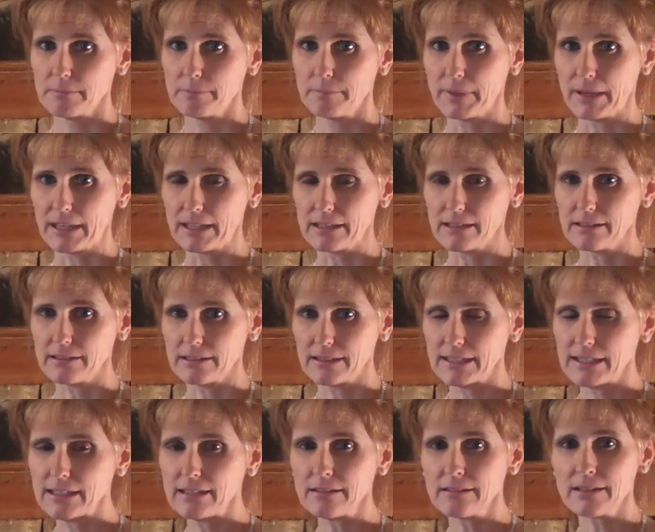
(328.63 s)
but
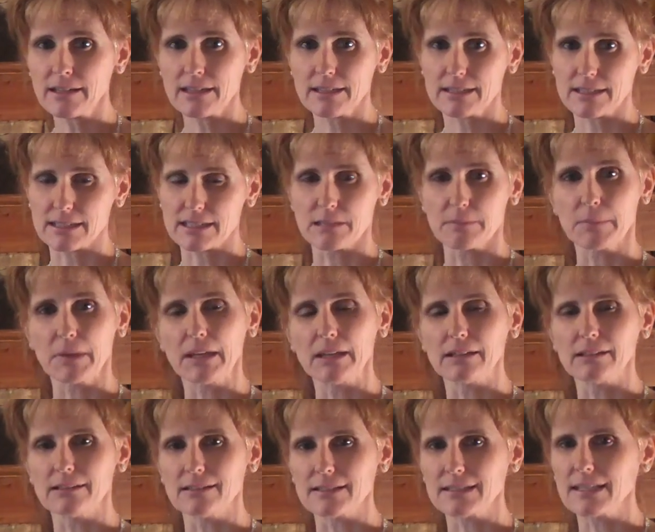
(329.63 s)
healing it doesn't mean
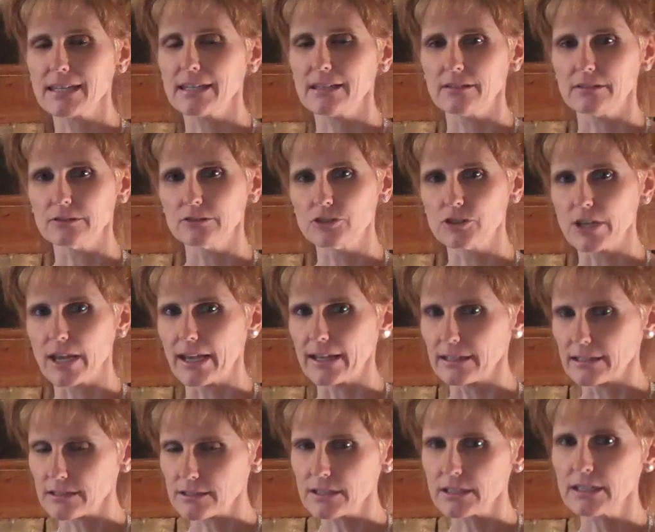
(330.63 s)
it is healed yet.
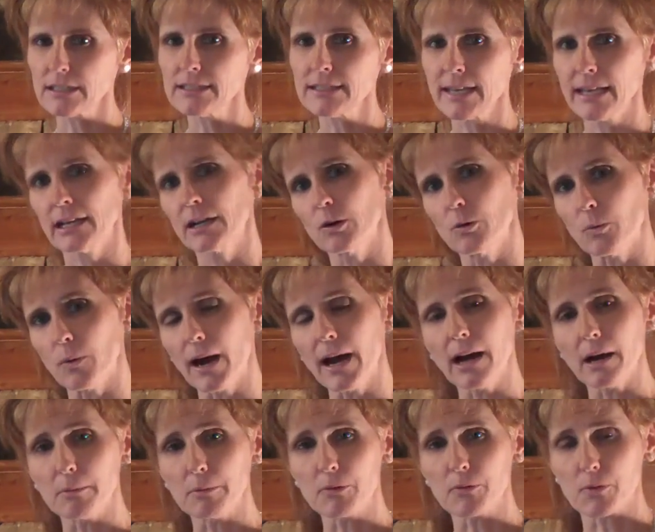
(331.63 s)
It's going to take a
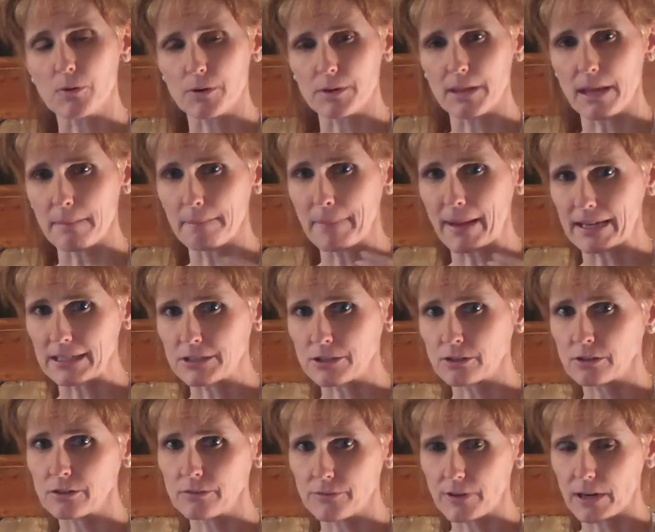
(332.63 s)
while before that
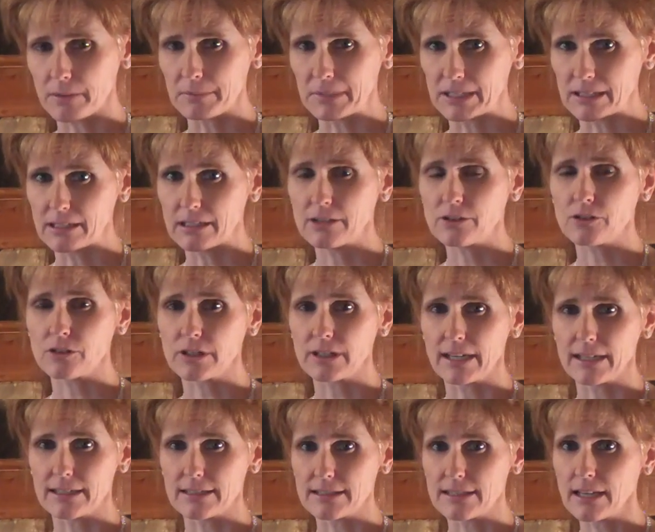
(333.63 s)
bacterial environment in your
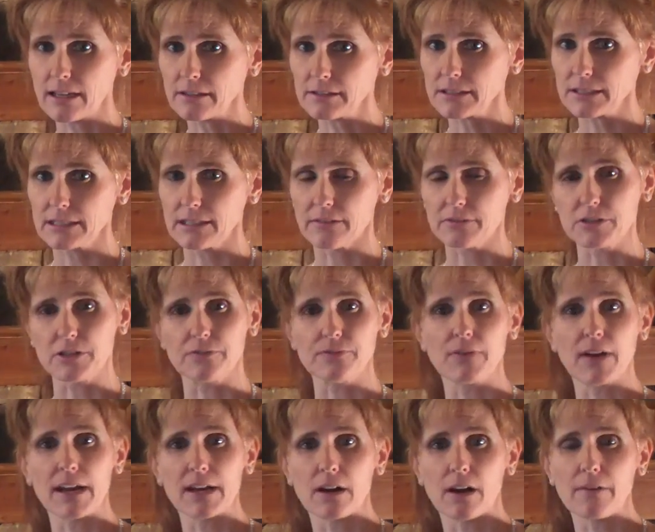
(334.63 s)
gut is healthy enough to
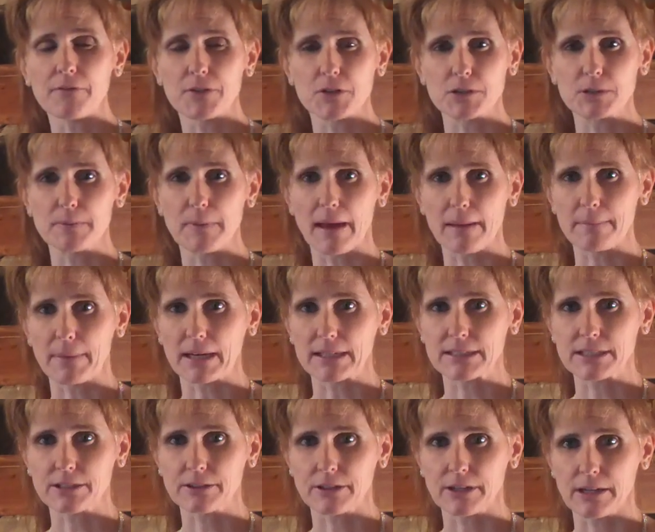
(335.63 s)
fight off those bad
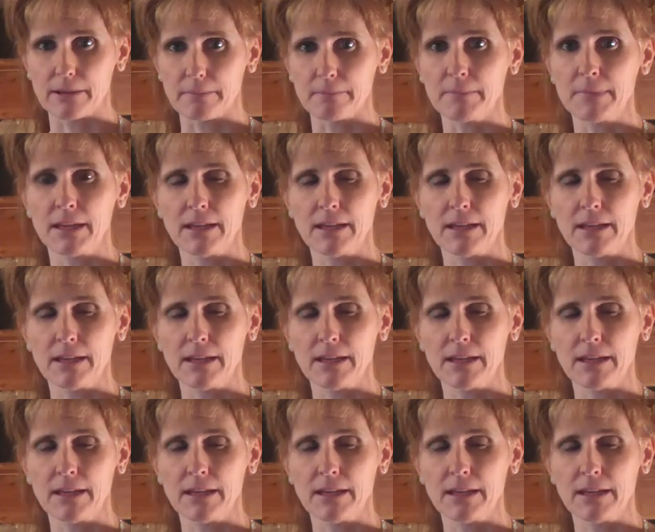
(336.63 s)
bacterium,